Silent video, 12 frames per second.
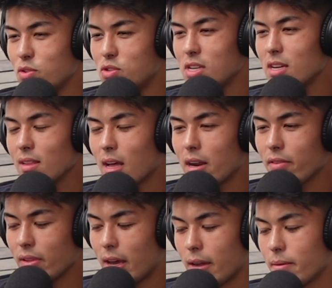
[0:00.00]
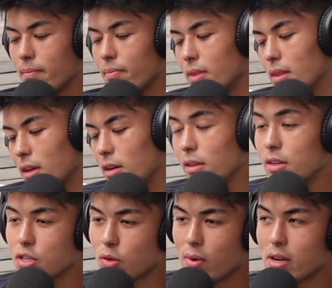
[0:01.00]
you see a lot of like
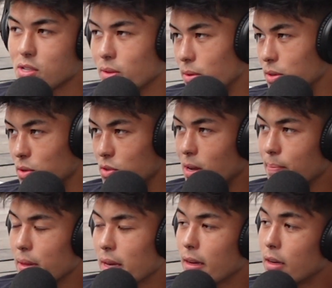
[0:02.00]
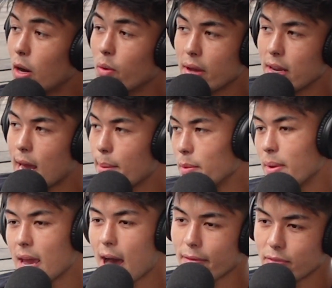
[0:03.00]
collegiate wrestlers or something go into
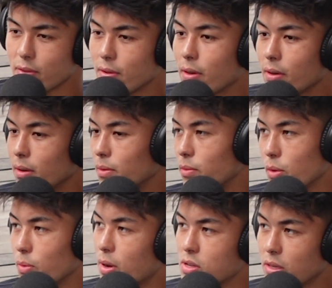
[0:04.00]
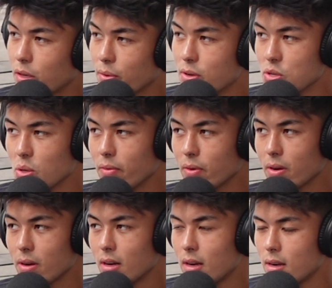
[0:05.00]
MMA after their wrestling career is
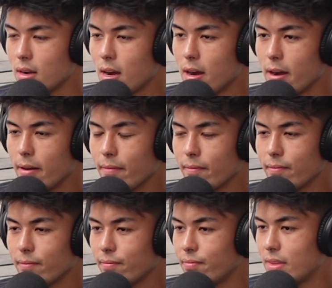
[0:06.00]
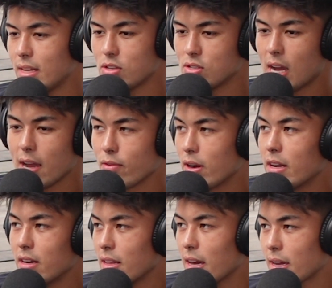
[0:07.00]
over. They just dive right
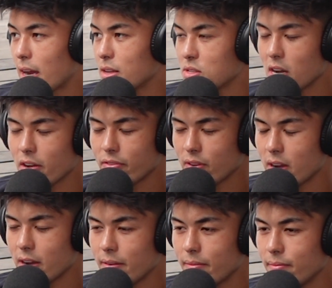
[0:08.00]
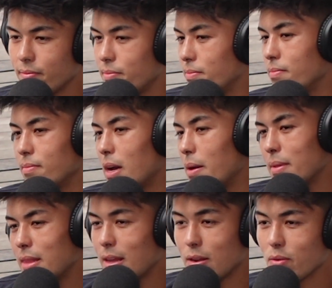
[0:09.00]
into that kind of stuff. I
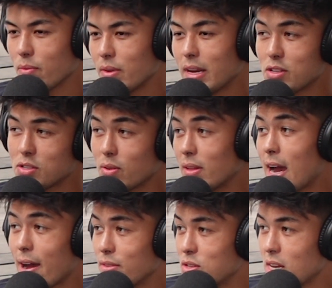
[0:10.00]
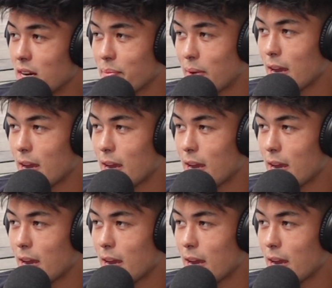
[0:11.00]
mean, they don't really necessarily have the stand-up